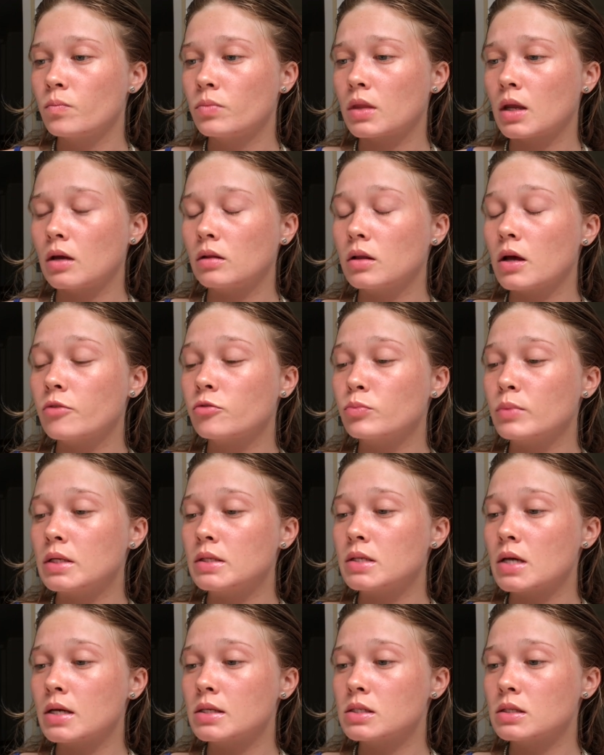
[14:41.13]
It left me
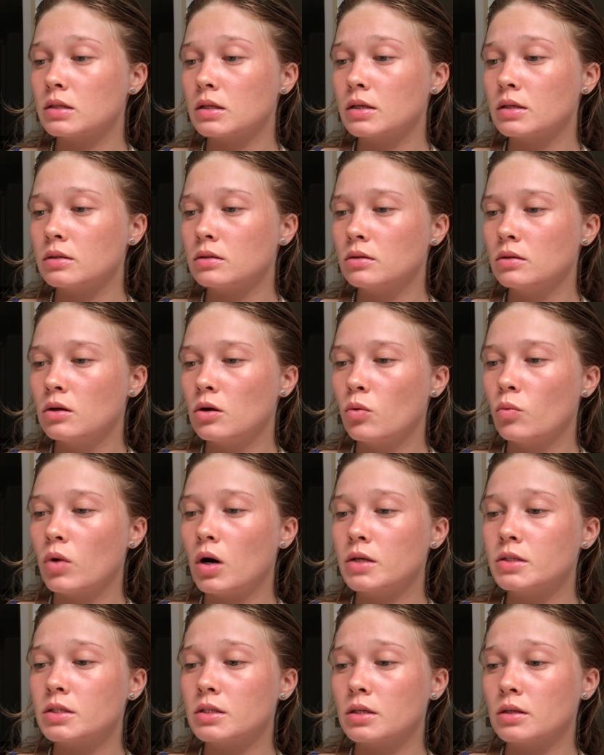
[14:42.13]
desolate,
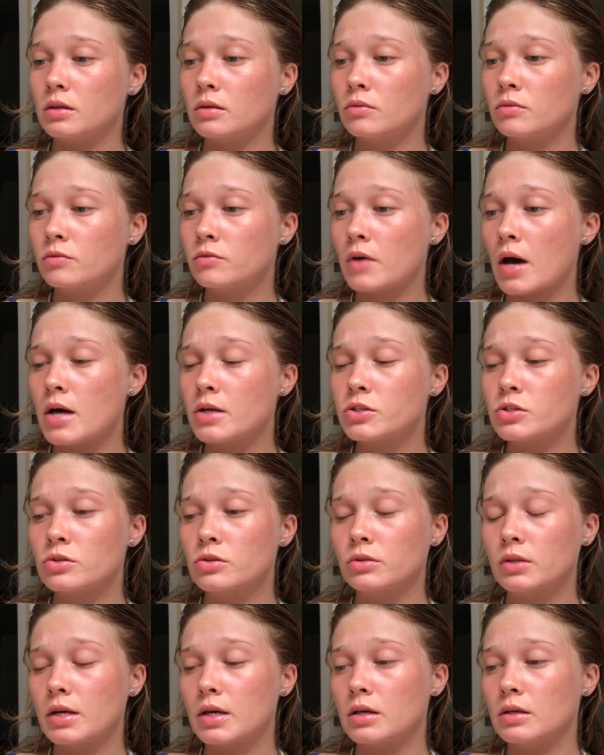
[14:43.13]
wanting faster
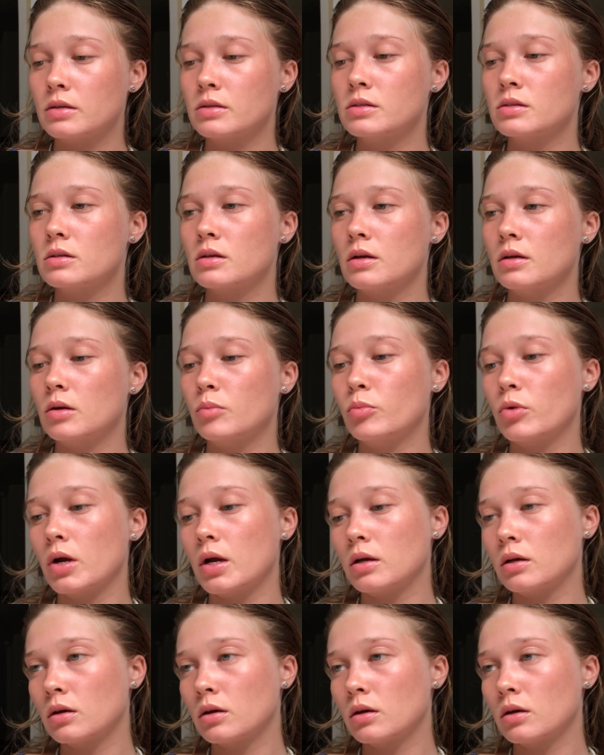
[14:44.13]
legs and a break.